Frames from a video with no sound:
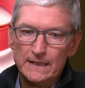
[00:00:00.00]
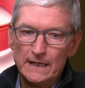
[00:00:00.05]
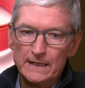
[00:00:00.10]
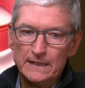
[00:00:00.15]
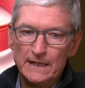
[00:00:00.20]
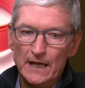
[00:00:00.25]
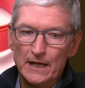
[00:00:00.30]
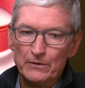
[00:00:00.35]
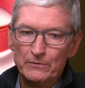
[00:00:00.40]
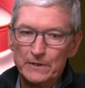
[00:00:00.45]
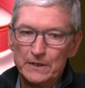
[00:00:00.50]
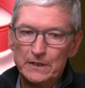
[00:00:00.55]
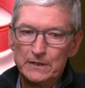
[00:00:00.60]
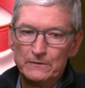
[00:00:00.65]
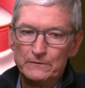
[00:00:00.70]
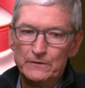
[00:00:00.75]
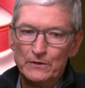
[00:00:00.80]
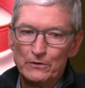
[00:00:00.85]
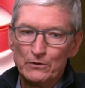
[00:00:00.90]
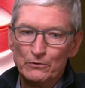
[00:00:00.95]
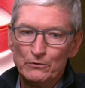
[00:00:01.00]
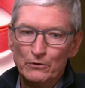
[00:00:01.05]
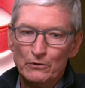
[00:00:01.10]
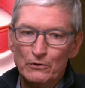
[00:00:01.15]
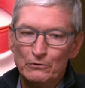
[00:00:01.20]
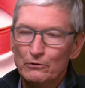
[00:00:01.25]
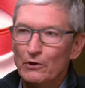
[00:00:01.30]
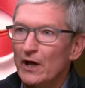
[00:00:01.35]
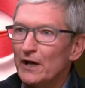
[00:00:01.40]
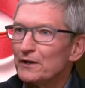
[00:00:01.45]
now there are a
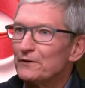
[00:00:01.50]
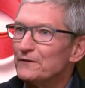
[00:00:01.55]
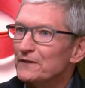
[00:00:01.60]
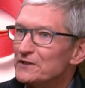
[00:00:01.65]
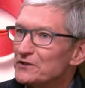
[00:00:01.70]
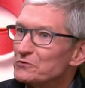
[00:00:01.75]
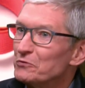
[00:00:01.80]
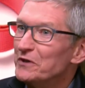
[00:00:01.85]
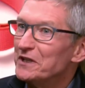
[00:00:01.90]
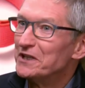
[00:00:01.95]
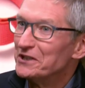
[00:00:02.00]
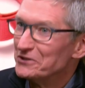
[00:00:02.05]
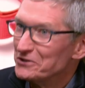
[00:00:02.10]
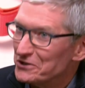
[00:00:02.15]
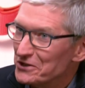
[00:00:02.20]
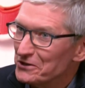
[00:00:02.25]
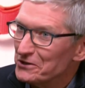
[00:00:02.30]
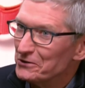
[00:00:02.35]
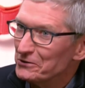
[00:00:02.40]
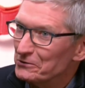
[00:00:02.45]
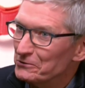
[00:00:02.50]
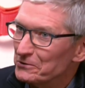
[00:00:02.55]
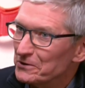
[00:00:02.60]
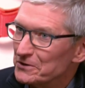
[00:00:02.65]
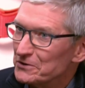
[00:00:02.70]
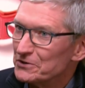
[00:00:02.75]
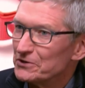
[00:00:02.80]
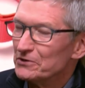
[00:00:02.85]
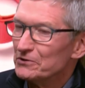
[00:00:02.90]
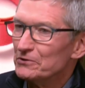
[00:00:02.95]
lot of things we can do
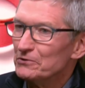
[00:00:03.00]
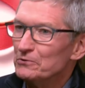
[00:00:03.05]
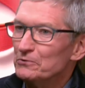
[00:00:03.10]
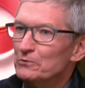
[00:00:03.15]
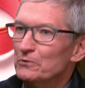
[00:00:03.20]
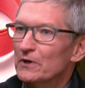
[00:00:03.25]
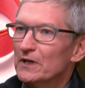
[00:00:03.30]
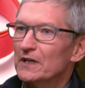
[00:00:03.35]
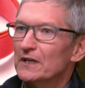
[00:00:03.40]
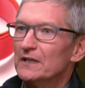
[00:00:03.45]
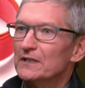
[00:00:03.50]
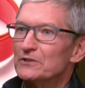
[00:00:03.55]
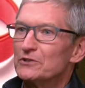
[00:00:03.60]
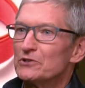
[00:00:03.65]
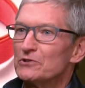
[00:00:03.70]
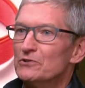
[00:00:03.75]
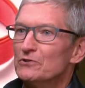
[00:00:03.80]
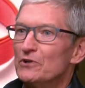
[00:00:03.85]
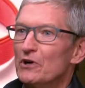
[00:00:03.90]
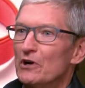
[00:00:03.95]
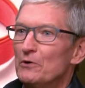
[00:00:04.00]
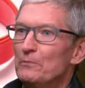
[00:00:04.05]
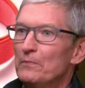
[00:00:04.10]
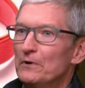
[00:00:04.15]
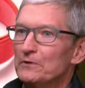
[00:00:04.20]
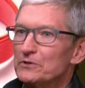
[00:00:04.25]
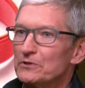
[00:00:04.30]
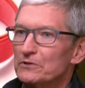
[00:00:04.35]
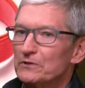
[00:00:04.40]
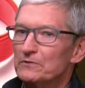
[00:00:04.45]
to turn
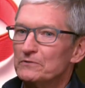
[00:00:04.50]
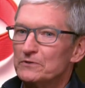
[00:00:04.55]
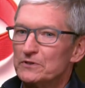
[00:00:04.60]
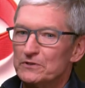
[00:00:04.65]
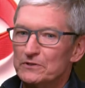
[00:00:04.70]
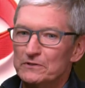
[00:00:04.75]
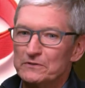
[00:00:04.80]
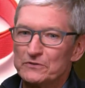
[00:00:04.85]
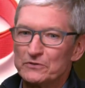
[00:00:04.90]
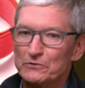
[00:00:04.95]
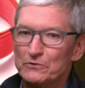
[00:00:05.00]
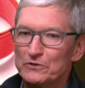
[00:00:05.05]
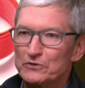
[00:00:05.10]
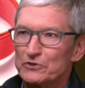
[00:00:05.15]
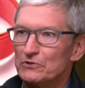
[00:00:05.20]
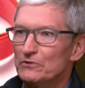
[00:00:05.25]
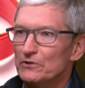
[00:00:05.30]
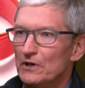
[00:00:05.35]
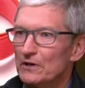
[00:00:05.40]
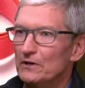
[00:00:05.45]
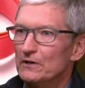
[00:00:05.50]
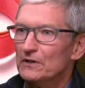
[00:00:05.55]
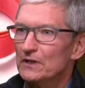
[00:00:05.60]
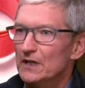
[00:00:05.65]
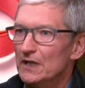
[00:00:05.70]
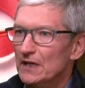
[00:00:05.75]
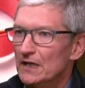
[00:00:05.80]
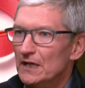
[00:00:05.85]
our